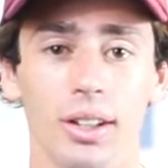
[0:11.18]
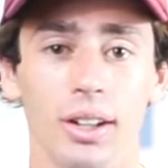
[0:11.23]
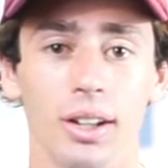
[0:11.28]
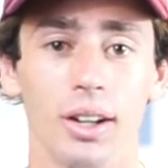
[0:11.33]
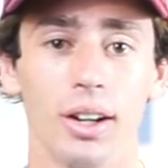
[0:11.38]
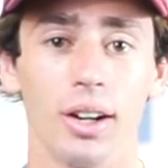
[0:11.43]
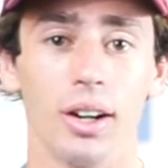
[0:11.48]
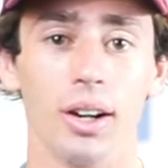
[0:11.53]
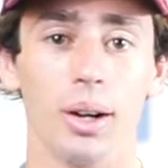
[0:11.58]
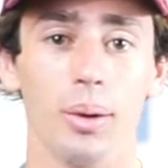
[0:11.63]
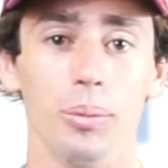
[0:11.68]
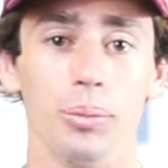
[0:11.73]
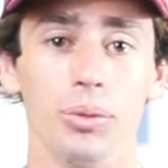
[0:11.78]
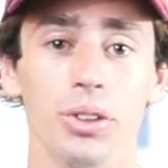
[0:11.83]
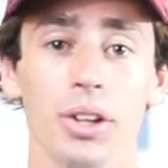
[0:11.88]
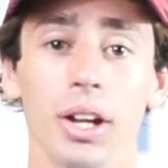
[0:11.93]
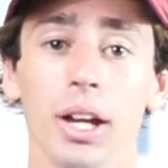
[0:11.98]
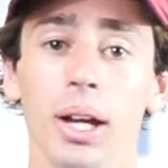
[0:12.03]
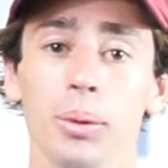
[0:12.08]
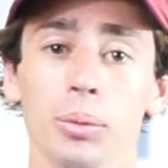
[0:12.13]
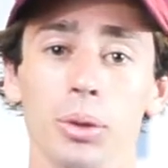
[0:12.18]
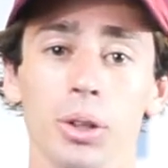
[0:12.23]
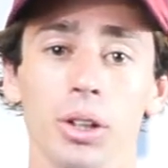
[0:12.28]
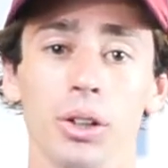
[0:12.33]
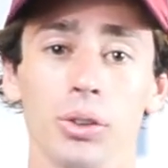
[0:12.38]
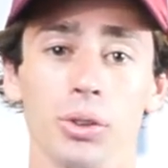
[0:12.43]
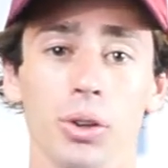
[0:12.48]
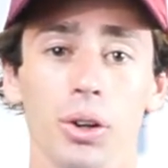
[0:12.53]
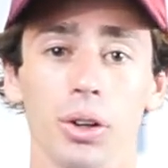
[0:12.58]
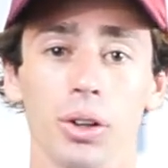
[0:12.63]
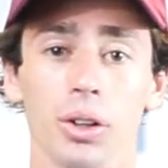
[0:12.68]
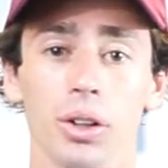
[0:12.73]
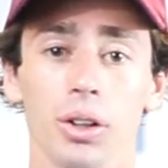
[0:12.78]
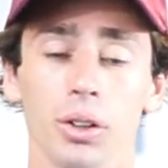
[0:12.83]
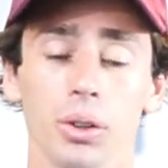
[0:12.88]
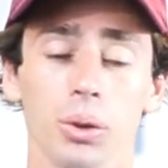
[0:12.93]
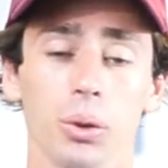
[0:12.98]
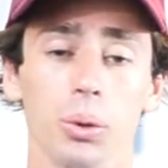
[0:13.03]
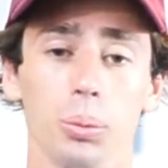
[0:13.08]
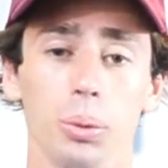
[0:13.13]
Today I'm going to talk a
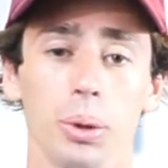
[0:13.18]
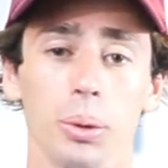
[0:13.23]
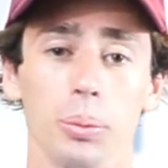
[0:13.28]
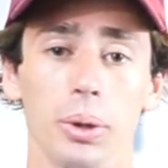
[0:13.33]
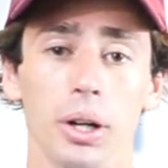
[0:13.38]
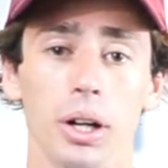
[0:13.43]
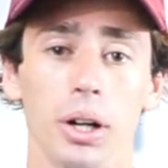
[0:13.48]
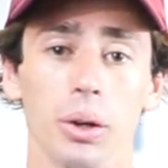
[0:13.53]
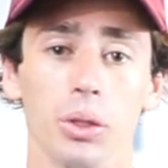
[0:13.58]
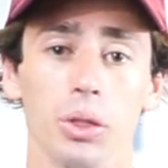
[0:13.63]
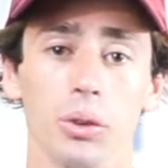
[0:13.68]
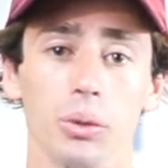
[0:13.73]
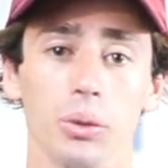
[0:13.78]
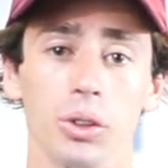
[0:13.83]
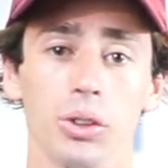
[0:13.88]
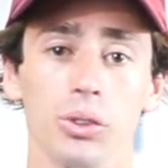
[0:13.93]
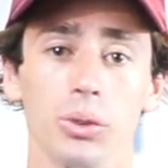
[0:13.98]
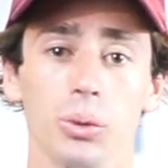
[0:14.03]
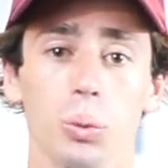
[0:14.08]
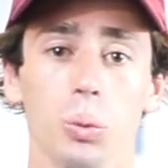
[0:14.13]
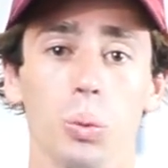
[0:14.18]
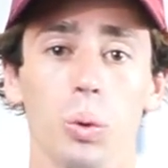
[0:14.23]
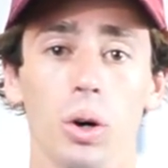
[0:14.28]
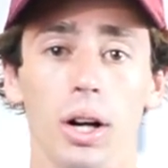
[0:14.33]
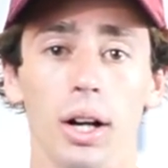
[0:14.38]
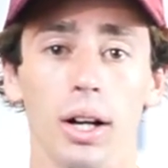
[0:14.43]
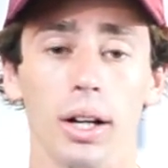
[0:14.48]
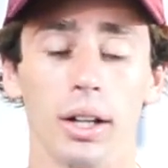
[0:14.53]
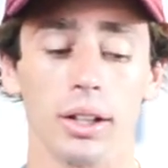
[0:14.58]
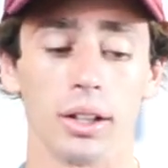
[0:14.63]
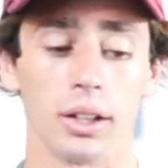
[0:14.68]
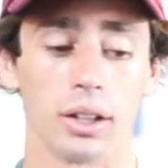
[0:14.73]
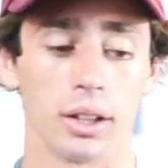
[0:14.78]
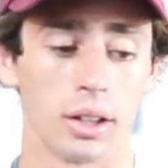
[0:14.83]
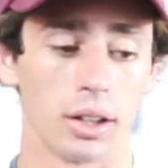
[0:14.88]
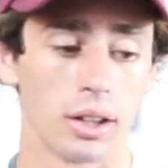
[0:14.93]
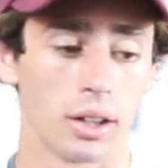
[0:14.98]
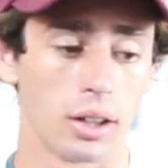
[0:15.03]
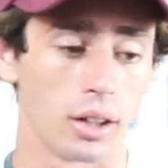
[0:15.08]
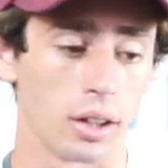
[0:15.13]
little bit about the reason why
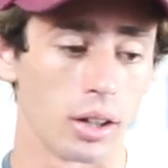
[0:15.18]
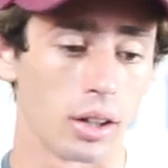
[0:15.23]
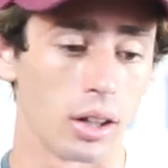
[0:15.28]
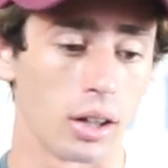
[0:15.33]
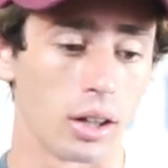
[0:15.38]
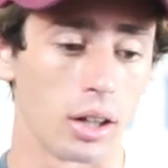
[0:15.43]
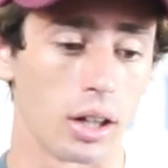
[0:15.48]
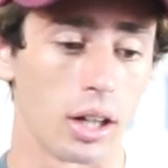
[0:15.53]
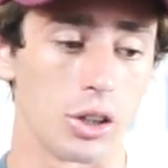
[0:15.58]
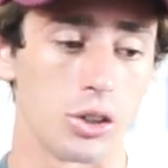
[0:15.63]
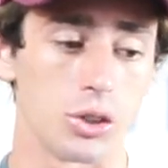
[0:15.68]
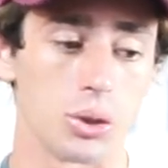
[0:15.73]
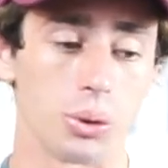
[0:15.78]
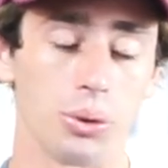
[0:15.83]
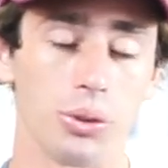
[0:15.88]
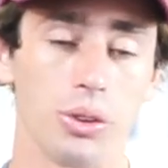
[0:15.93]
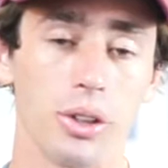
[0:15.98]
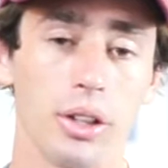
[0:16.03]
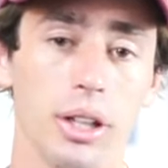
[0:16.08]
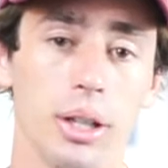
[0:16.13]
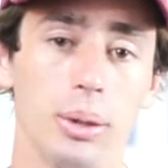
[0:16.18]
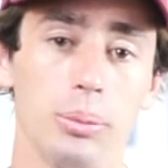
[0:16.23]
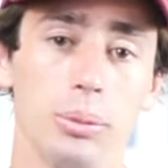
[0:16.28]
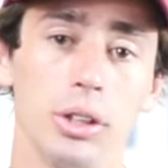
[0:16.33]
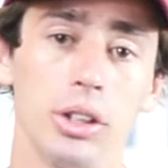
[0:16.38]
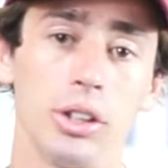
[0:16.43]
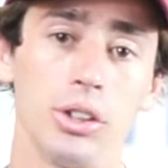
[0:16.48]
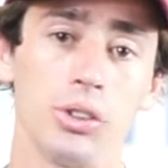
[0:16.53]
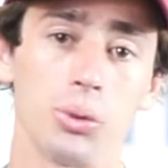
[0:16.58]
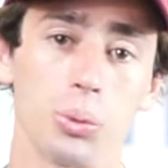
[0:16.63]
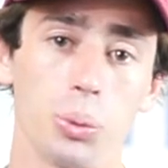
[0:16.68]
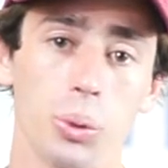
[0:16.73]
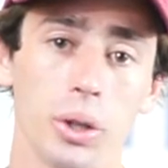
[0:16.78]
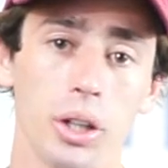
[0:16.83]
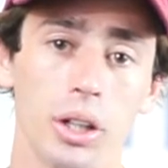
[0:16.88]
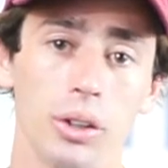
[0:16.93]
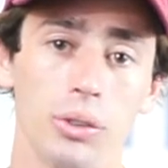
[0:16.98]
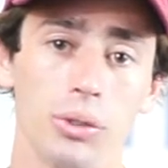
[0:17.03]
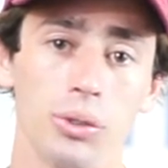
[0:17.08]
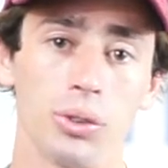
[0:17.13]
I chose the name
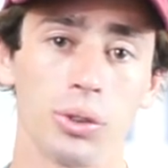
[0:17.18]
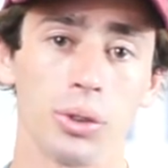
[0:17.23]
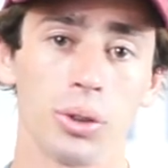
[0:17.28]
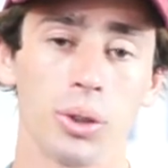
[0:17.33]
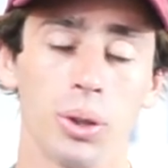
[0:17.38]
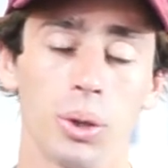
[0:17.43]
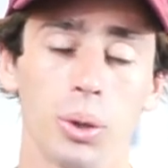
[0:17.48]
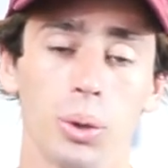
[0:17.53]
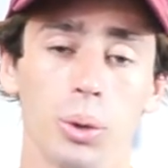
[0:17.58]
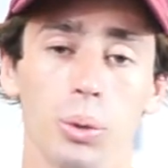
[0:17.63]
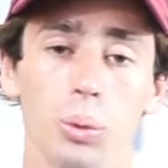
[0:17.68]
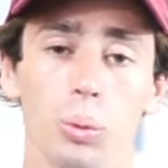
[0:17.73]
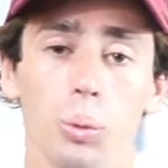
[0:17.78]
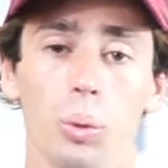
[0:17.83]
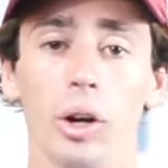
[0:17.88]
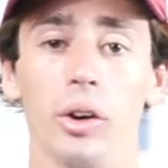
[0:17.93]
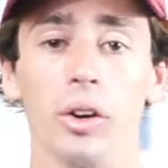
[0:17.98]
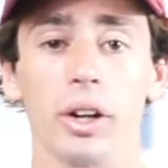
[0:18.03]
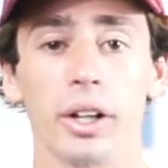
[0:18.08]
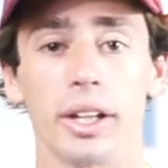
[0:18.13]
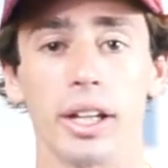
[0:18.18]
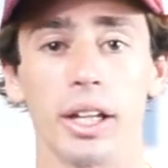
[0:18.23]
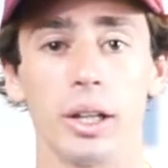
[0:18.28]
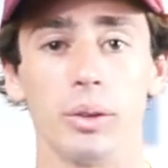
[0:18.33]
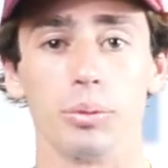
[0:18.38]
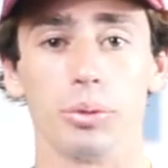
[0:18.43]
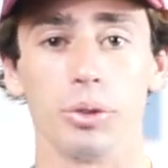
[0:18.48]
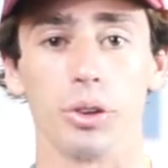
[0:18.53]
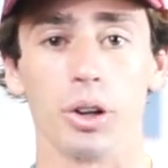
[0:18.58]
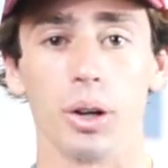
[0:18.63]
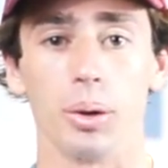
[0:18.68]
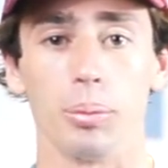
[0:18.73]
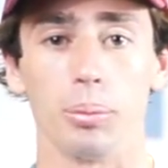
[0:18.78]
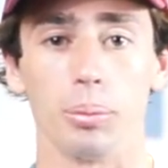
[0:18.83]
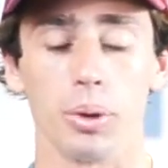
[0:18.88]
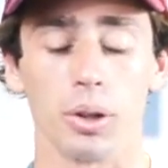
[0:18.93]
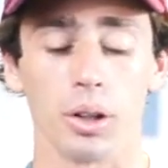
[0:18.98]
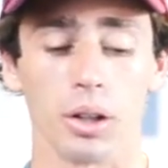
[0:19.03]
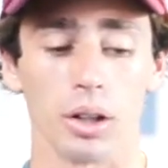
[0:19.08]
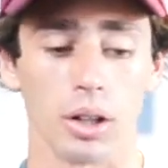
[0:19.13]
Eastwaves, where it came
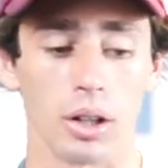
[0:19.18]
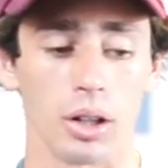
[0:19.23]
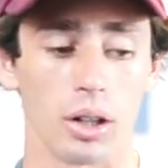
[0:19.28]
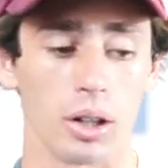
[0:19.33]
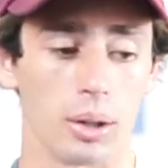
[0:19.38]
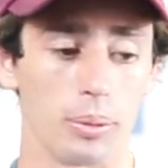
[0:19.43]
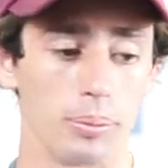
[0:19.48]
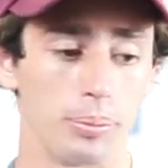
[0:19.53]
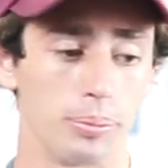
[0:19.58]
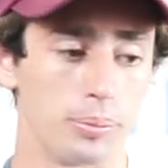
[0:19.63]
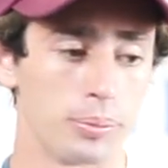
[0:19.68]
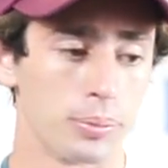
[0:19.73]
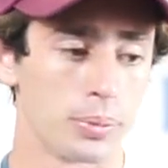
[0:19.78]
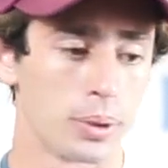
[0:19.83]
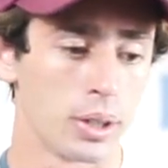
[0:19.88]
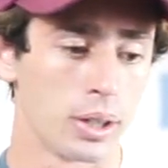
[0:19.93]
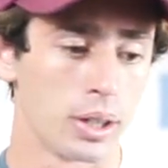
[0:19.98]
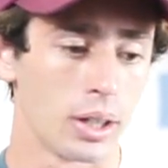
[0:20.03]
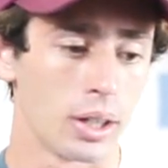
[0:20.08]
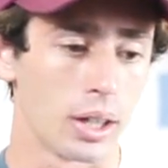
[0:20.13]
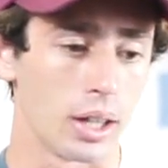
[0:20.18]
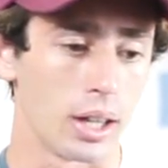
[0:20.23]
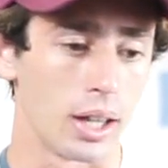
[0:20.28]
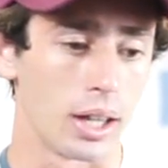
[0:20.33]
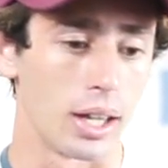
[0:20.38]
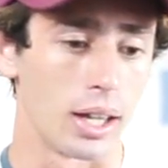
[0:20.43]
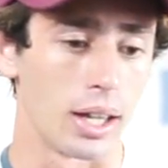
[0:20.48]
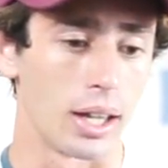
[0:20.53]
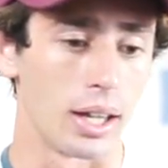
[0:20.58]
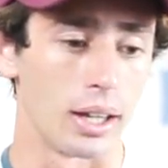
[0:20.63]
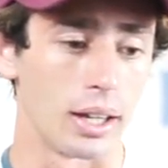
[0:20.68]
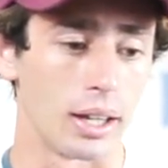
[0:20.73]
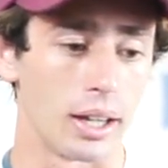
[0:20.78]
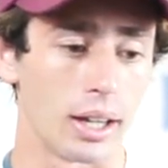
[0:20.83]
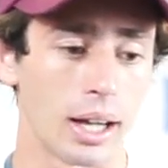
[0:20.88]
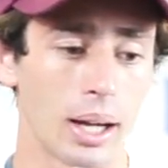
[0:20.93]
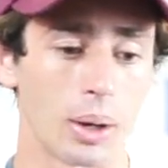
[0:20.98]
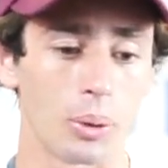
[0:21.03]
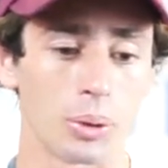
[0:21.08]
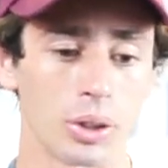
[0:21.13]
from, and
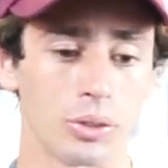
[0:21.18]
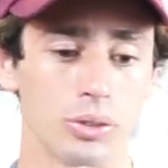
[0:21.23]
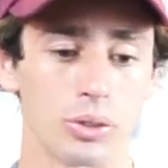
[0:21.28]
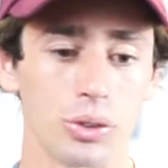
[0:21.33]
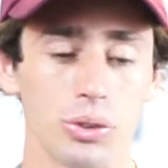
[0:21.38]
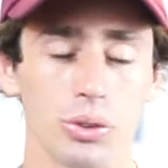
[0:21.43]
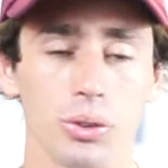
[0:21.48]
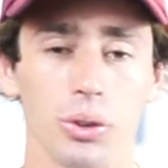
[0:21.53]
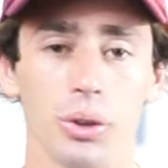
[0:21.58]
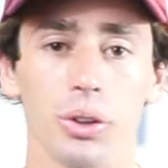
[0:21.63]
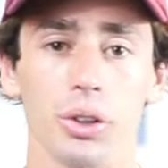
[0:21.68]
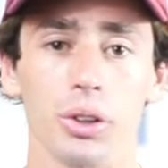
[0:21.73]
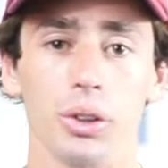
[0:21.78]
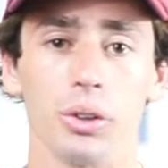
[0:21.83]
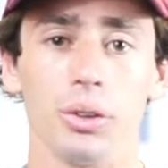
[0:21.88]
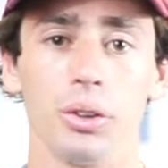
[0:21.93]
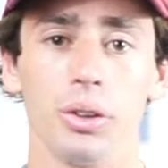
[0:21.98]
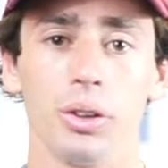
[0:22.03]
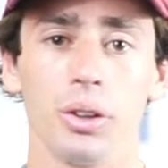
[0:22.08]
how it even started.